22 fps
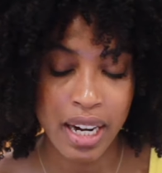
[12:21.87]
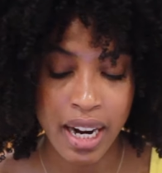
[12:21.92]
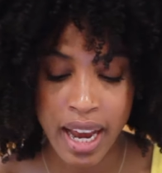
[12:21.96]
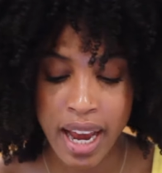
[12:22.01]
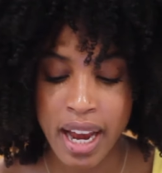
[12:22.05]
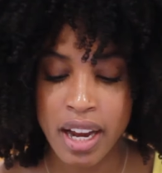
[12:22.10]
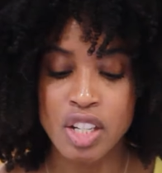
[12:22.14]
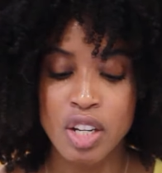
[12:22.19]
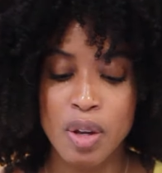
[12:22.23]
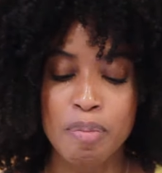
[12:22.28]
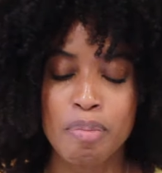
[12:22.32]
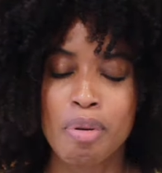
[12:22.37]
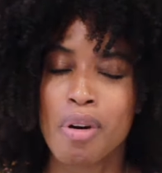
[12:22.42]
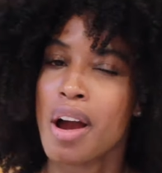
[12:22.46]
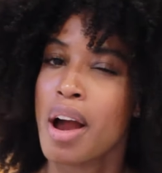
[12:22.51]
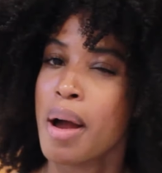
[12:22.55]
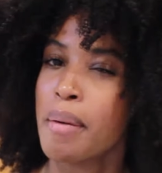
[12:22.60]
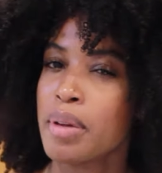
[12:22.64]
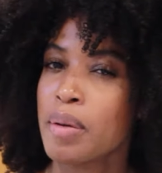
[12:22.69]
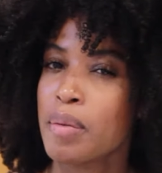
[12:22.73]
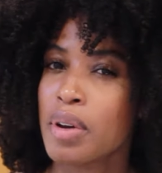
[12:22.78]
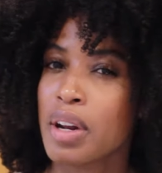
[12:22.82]
And I actually
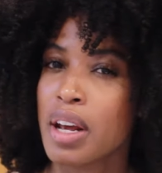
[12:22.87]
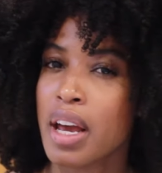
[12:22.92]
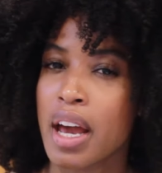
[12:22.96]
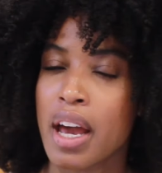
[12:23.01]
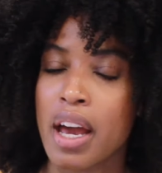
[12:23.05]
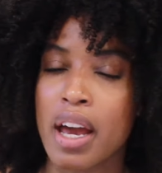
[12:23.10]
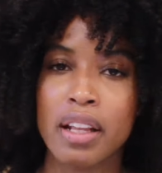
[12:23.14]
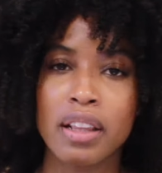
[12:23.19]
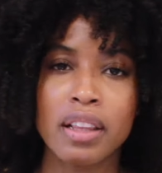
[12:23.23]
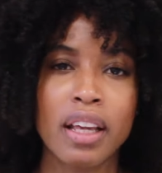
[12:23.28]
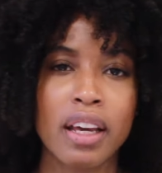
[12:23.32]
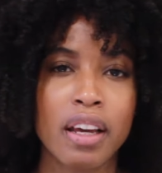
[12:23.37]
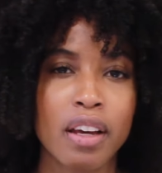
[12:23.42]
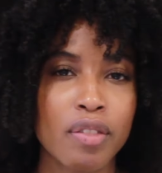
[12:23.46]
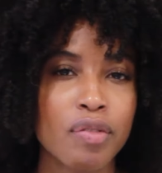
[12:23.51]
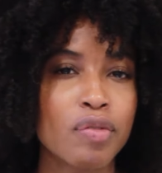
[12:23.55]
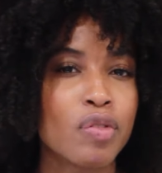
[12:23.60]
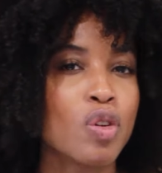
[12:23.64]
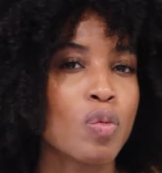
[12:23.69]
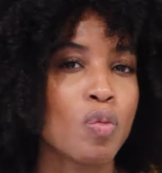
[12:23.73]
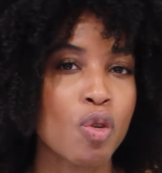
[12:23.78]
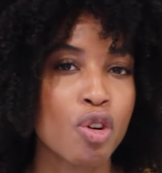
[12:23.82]
probably would have had like a
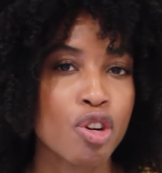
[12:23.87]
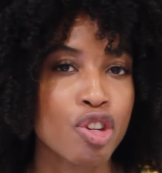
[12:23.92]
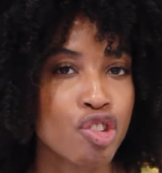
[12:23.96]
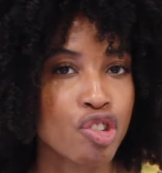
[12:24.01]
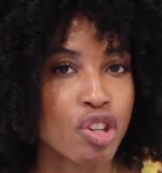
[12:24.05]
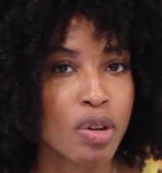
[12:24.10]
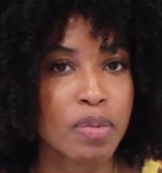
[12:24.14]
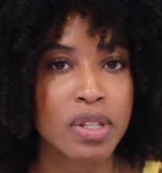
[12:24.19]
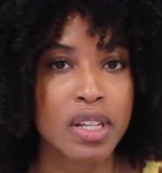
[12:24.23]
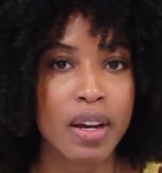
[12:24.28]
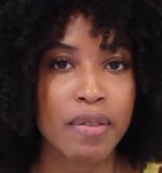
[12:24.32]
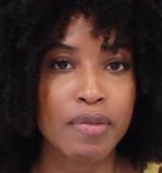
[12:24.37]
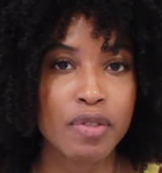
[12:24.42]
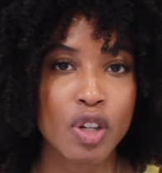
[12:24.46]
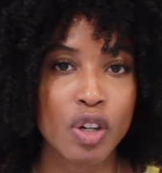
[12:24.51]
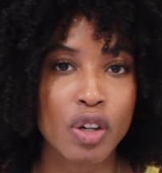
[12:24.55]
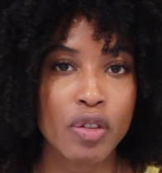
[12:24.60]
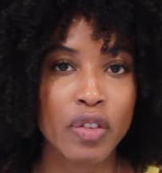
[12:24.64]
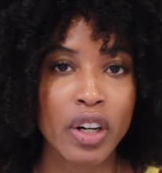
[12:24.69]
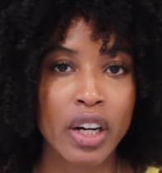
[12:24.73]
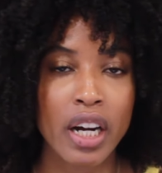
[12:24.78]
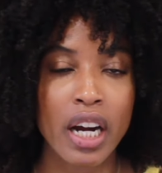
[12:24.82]
few more strips left
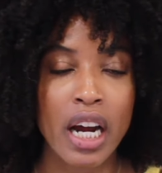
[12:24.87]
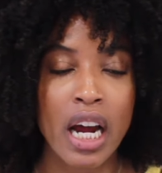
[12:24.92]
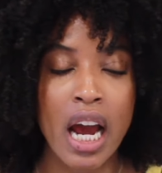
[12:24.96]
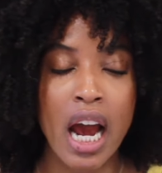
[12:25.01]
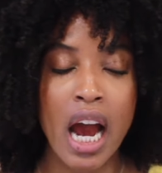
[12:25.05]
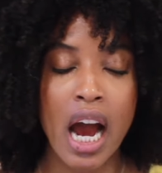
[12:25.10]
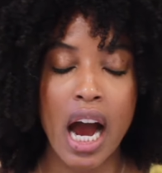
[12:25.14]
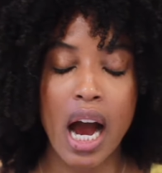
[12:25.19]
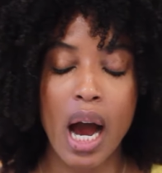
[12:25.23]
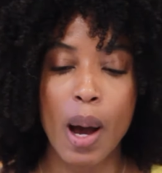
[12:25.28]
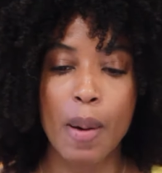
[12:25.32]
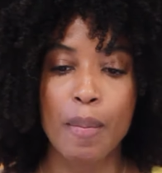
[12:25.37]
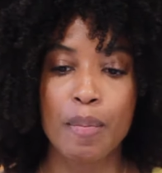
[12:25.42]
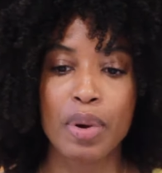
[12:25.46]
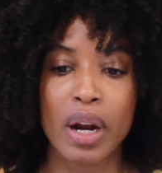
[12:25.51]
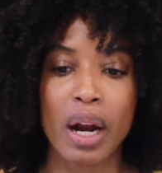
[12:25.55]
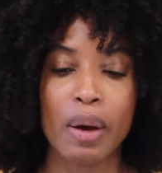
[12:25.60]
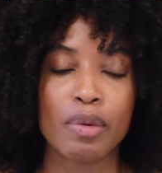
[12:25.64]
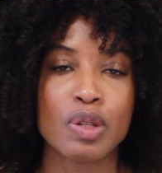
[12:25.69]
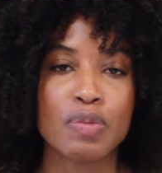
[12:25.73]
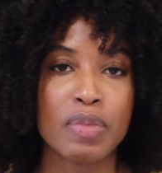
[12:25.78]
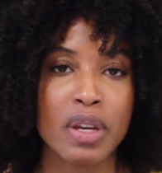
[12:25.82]
over,
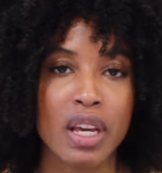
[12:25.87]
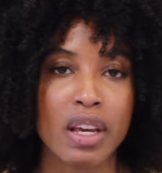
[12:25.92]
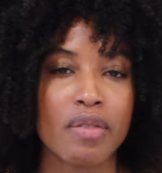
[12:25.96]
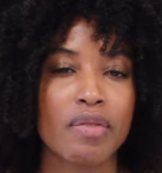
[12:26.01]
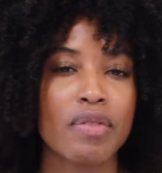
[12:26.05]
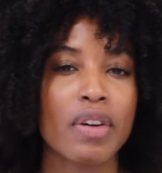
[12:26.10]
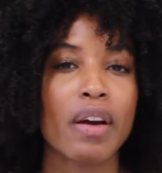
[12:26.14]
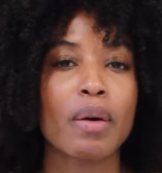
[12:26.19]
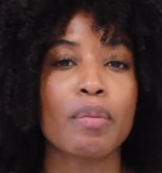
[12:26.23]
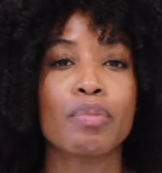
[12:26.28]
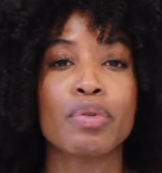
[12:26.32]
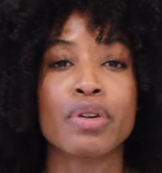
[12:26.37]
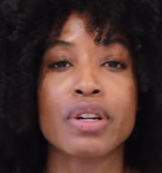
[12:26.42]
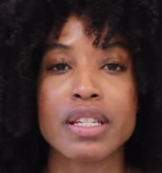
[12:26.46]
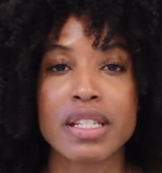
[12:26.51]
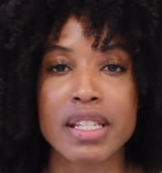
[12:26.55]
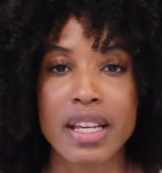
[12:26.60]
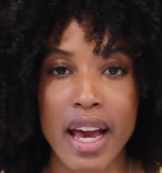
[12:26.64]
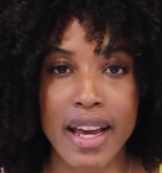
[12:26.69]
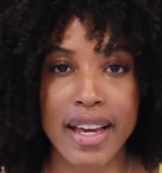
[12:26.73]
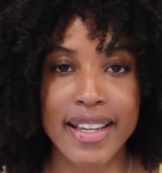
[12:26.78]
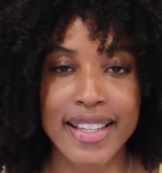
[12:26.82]
but I was being very
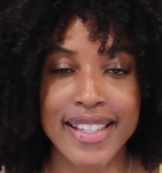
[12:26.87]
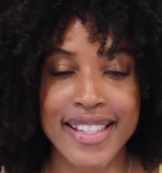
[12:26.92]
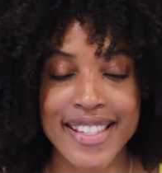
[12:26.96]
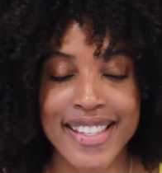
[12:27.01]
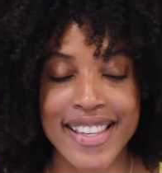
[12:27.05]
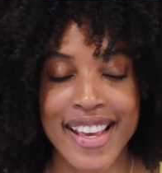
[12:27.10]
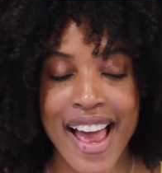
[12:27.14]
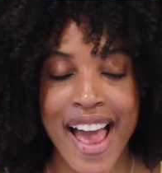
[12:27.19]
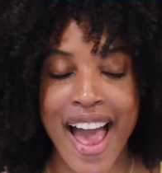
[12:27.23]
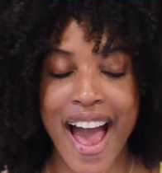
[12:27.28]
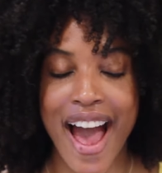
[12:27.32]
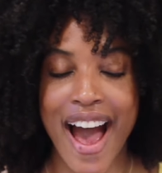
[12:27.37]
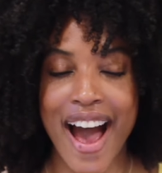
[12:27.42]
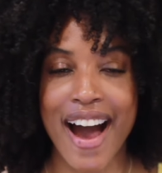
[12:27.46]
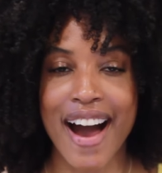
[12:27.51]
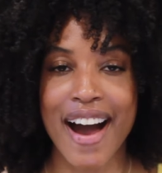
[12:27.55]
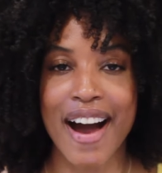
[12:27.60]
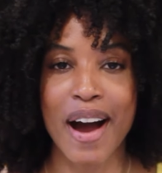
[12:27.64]
precise, and